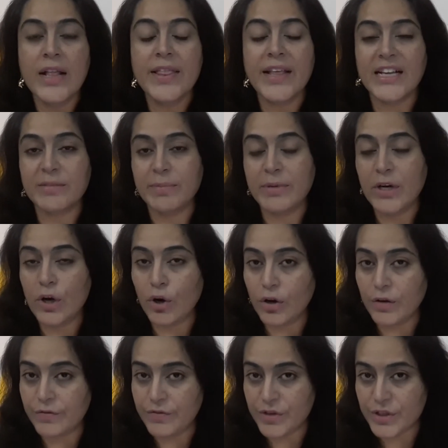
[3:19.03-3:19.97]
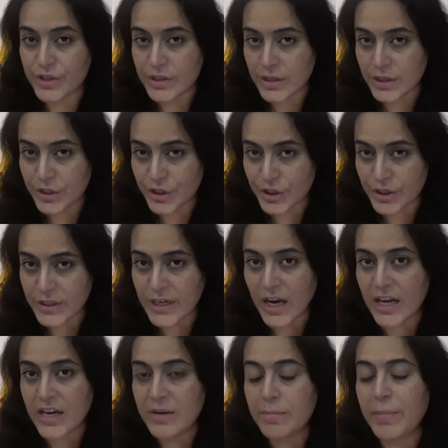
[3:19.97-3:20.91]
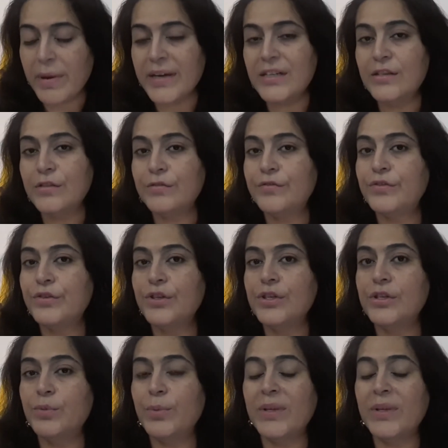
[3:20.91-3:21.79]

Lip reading: there's been a lot of research done by different,